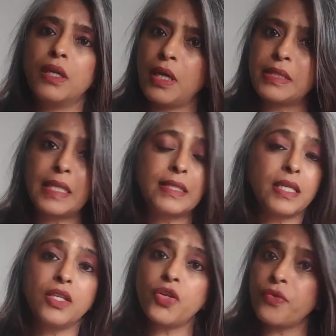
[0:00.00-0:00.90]
as I
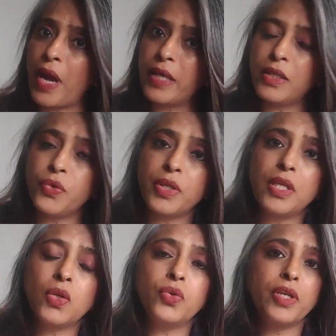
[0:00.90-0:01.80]
said, in your, either you can
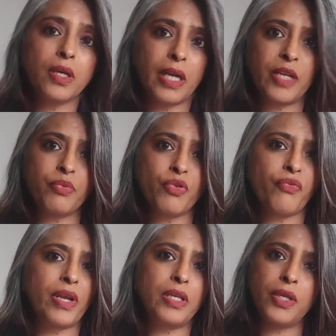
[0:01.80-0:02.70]
include a client
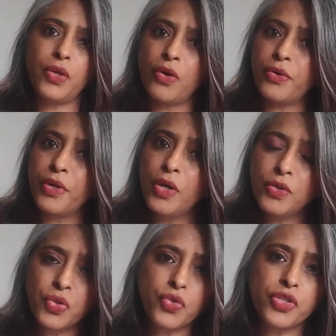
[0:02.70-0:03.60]
profile in your
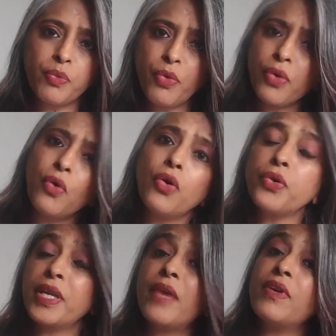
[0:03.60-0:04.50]
storyboard, or
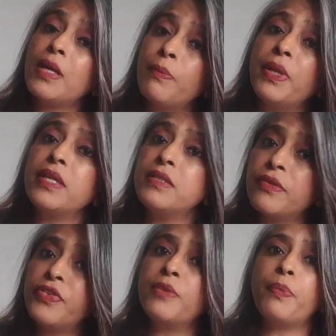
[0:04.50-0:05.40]
you can have a complete
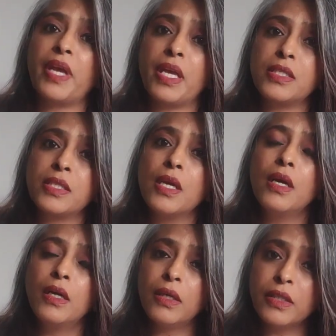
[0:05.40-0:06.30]
different page
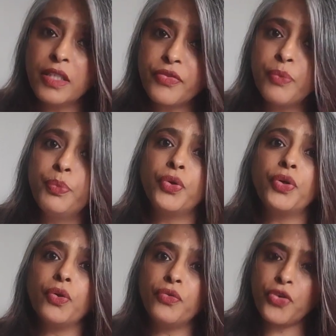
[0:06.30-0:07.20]
or different
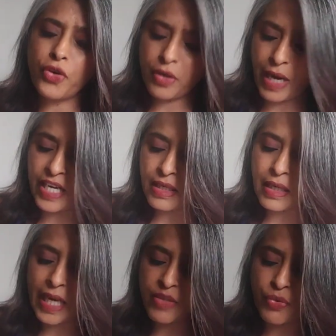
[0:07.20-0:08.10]
board for
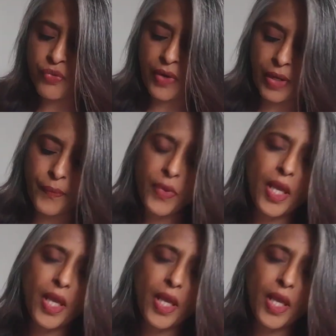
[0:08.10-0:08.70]
client profile.